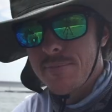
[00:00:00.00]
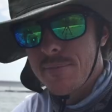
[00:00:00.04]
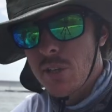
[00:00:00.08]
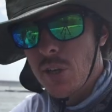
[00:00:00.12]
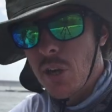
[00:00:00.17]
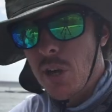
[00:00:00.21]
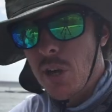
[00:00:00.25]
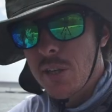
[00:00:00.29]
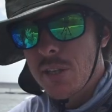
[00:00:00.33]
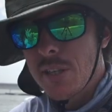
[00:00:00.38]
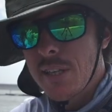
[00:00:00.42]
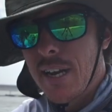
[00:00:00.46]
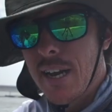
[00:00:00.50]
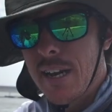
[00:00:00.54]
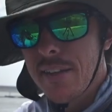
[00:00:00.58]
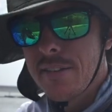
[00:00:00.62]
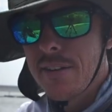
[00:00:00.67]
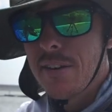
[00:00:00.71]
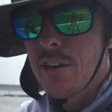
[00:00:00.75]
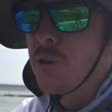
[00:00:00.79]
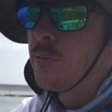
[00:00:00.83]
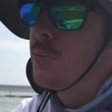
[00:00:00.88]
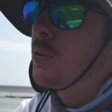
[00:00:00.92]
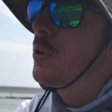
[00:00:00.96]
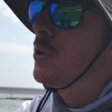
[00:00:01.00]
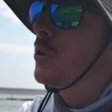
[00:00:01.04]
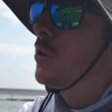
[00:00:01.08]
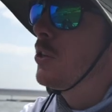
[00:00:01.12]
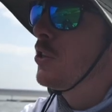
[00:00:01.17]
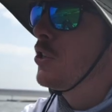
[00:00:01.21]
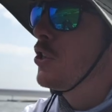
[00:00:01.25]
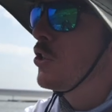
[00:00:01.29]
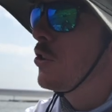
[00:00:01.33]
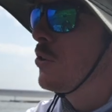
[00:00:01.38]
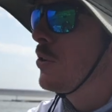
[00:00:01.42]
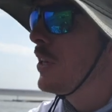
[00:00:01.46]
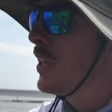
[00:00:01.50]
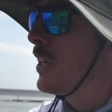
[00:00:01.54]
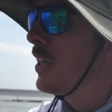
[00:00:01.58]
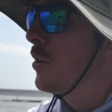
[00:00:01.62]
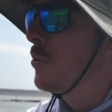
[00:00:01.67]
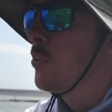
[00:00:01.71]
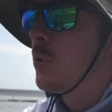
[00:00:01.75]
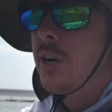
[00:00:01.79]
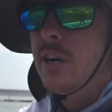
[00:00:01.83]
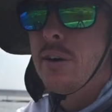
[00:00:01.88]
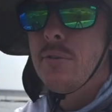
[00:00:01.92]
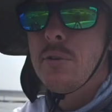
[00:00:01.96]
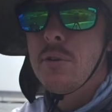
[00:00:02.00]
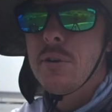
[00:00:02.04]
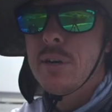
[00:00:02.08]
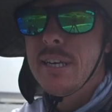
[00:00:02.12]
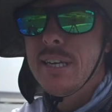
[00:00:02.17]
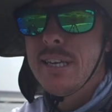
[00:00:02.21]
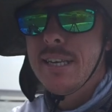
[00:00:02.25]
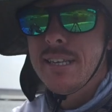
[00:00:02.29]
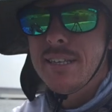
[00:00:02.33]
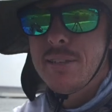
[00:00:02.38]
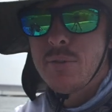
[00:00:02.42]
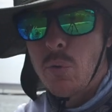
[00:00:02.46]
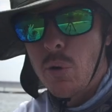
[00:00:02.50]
Toss it out there up under a tree or whatever it is,